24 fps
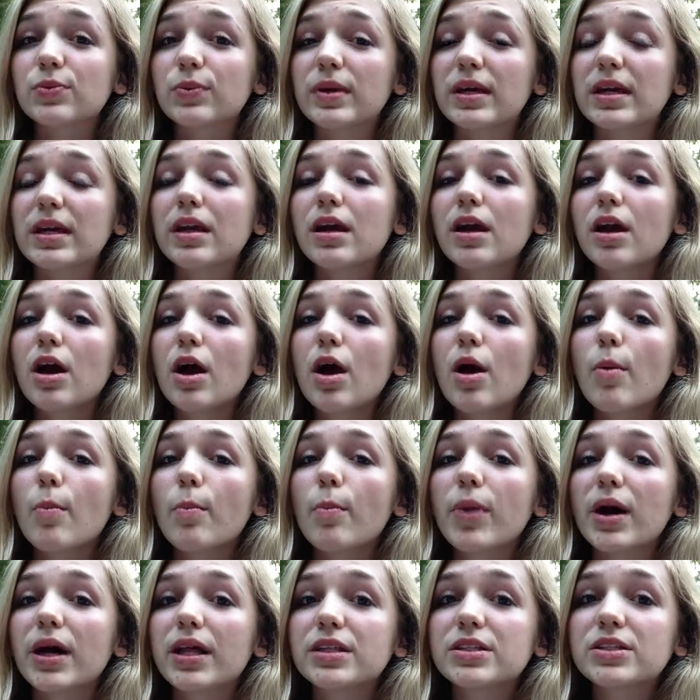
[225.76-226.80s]
week,
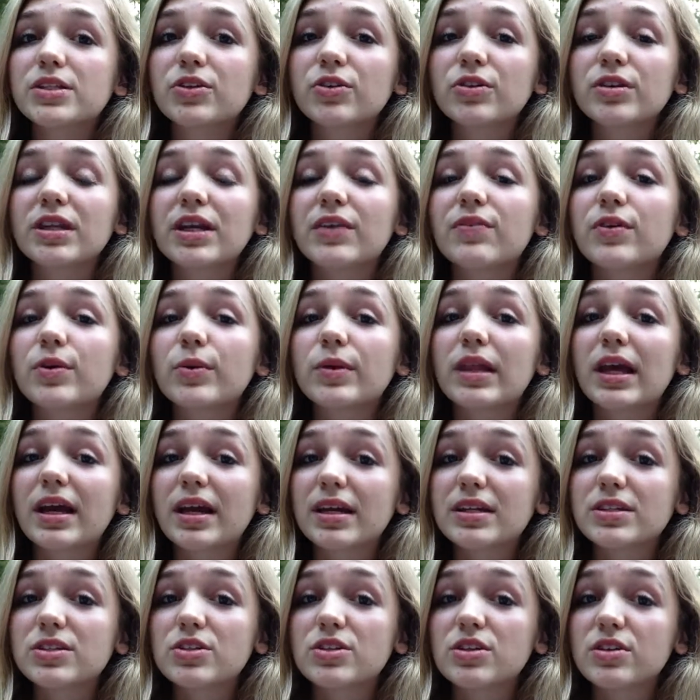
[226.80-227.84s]
but certainly if you would like
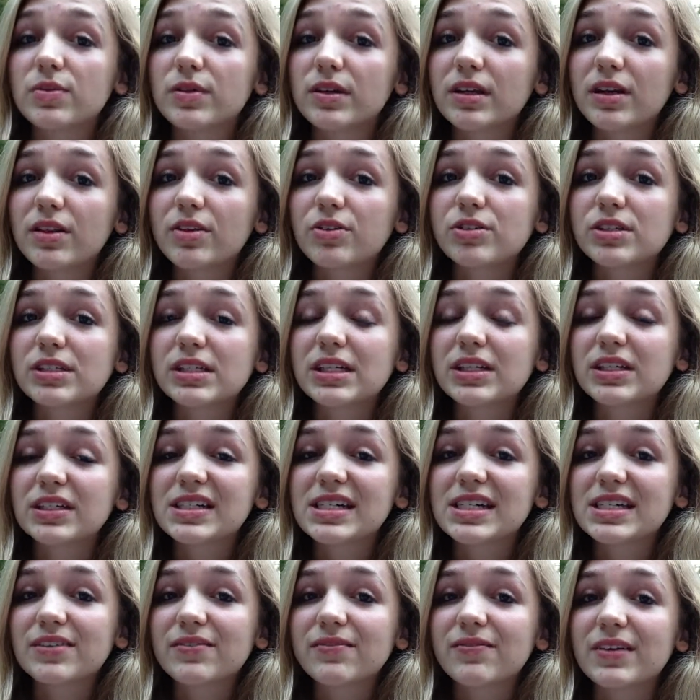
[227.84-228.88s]
us to do another
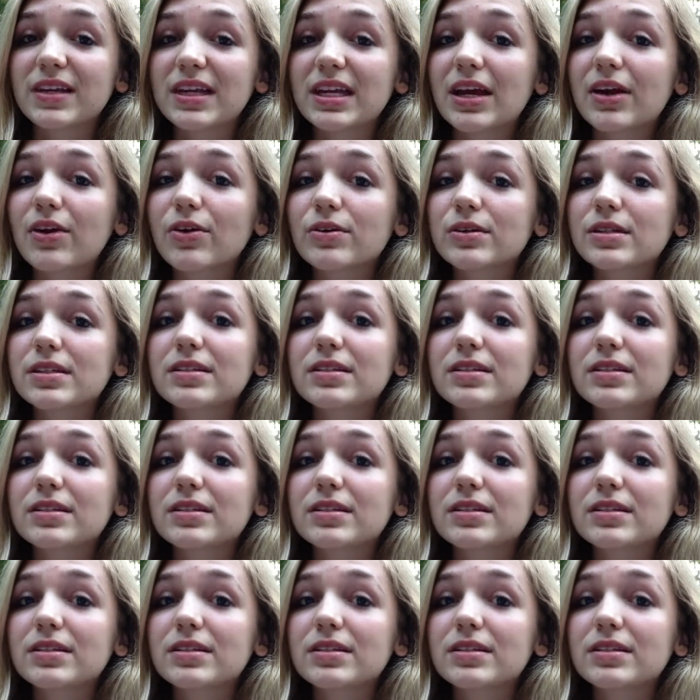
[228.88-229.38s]
series of videos,